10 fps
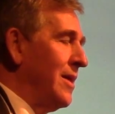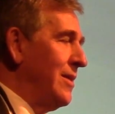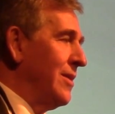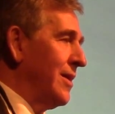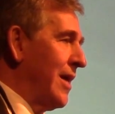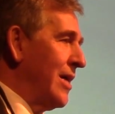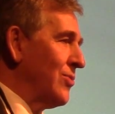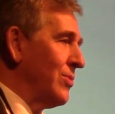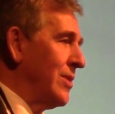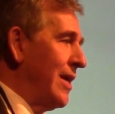He did a
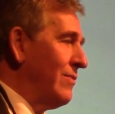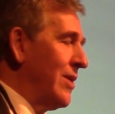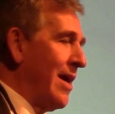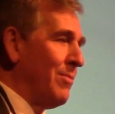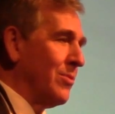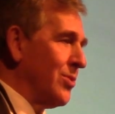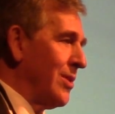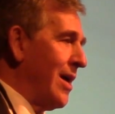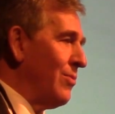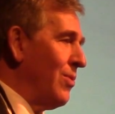case with Dave Tapper,
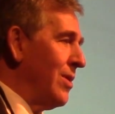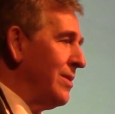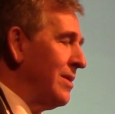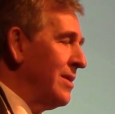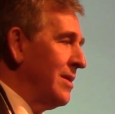July 1,